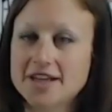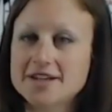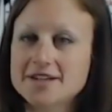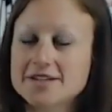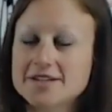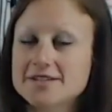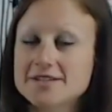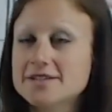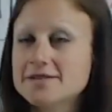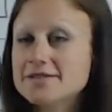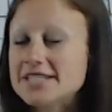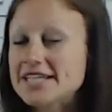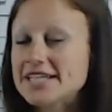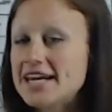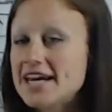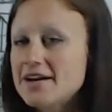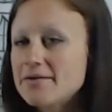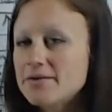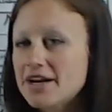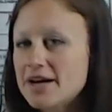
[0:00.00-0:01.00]
So
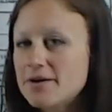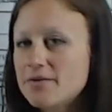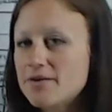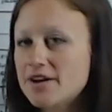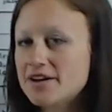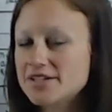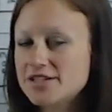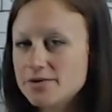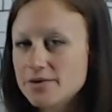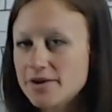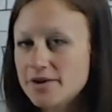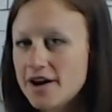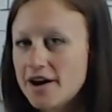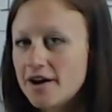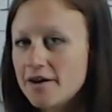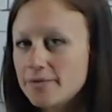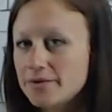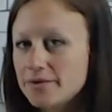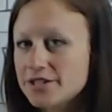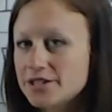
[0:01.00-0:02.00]
today what I wanted to
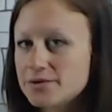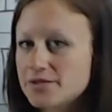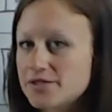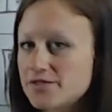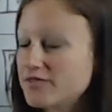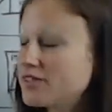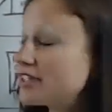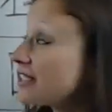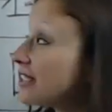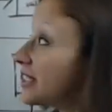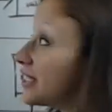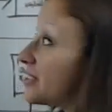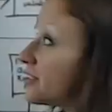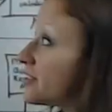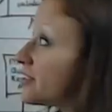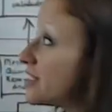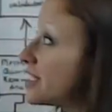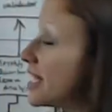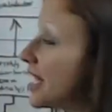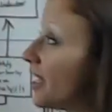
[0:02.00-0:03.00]
accomplish was really
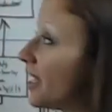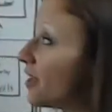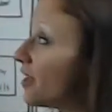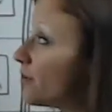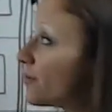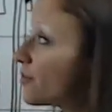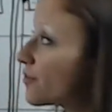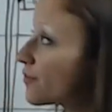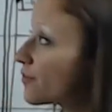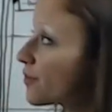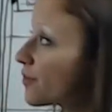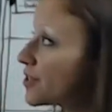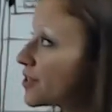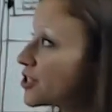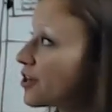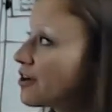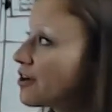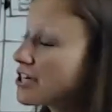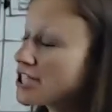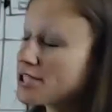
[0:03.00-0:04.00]
to take you through the
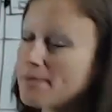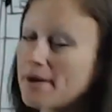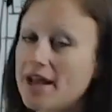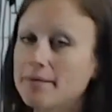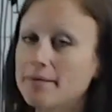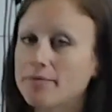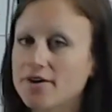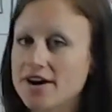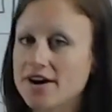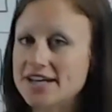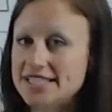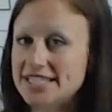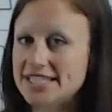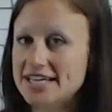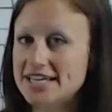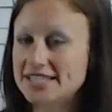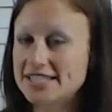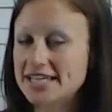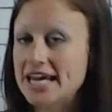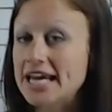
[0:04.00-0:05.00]
chargeback
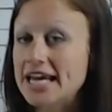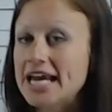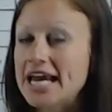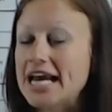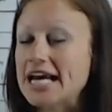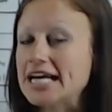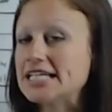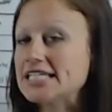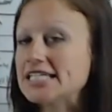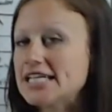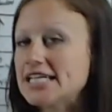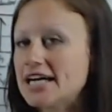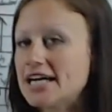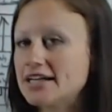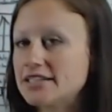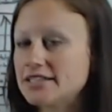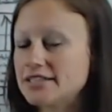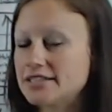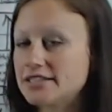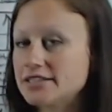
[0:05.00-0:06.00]
process end to
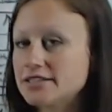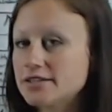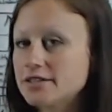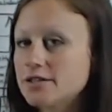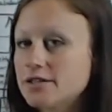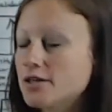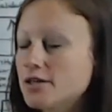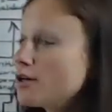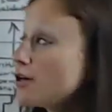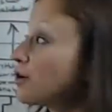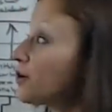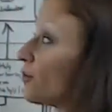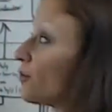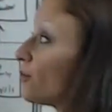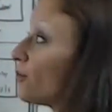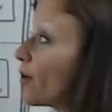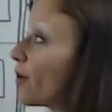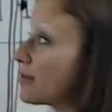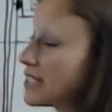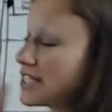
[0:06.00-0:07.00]
end,
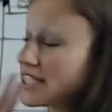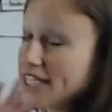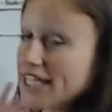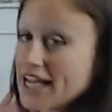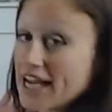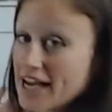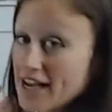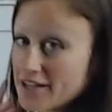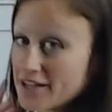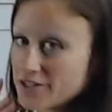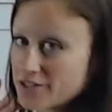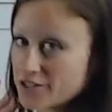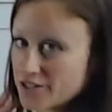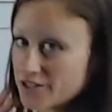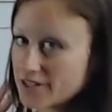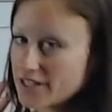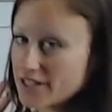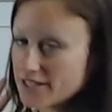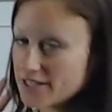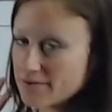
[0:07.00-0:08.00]
quote to cash,
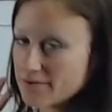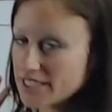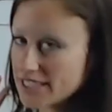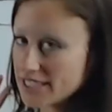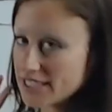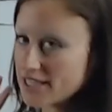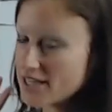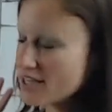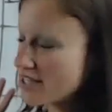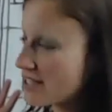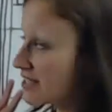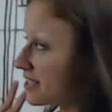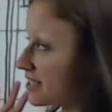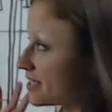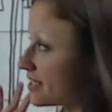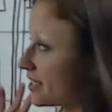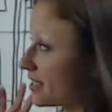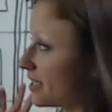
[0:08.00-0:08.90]
as we discussed,